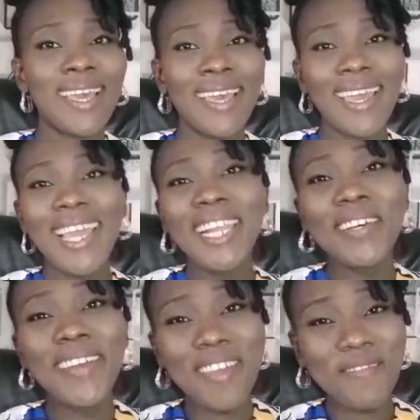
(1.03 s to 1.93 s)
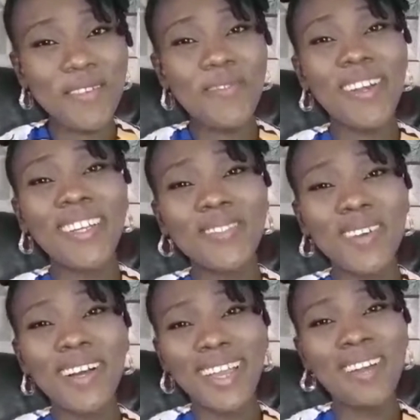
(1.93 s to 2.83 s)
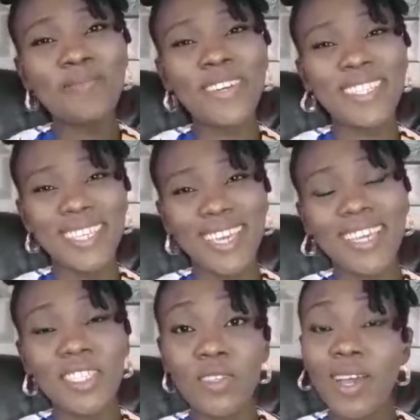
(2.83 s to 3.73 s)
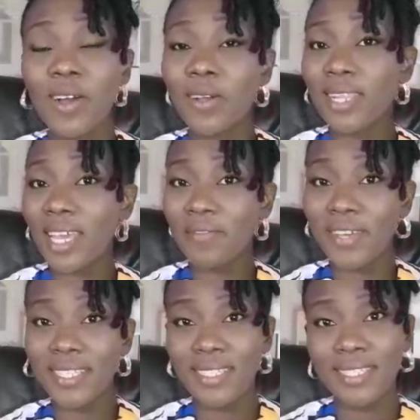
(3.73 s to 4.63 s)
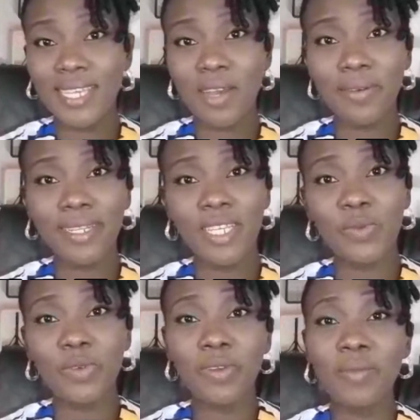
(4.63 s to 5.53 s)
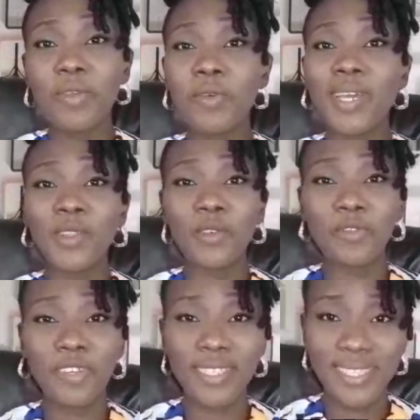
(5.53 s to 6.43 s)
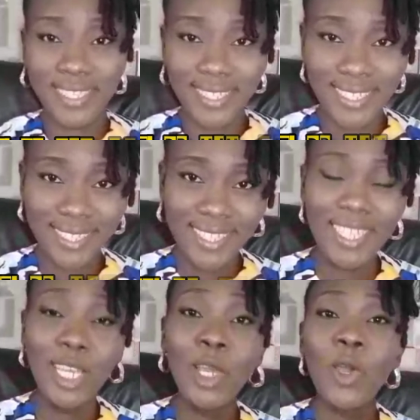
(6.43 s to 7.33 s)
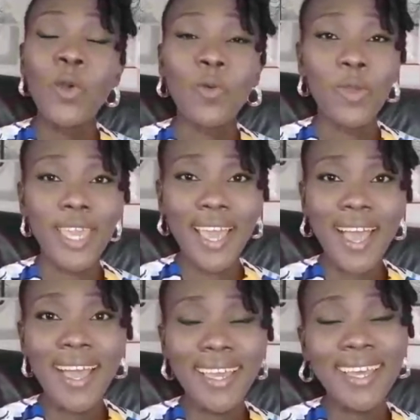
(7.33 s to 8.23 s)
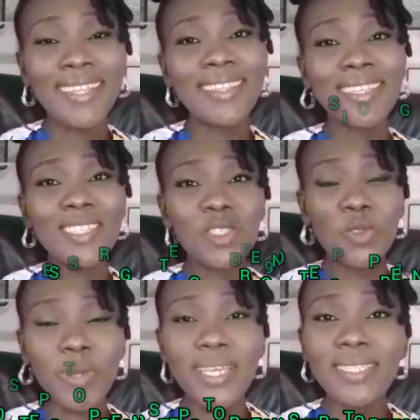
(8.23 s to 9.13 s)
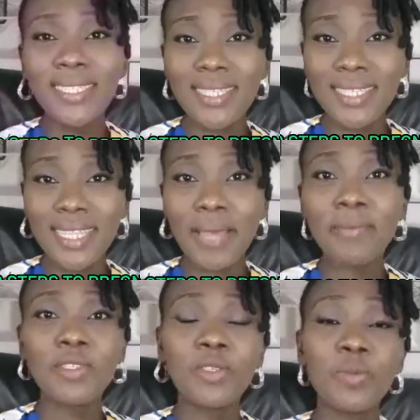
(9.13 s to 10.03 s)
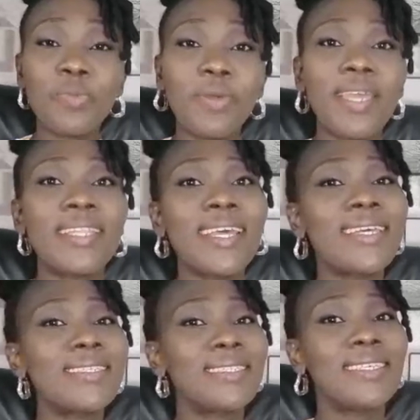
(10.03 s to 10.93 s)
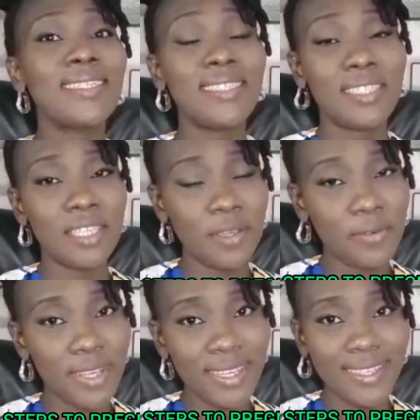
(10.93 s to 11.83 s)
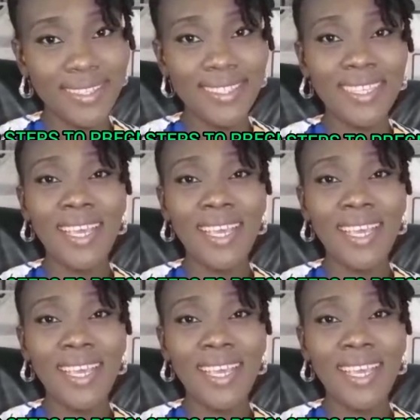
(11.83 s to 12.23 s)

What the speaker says: Hello everyone, welcome once again to our online fertility awareness program, You and Your Fertility. We are at the 20 steps to pregnancy series.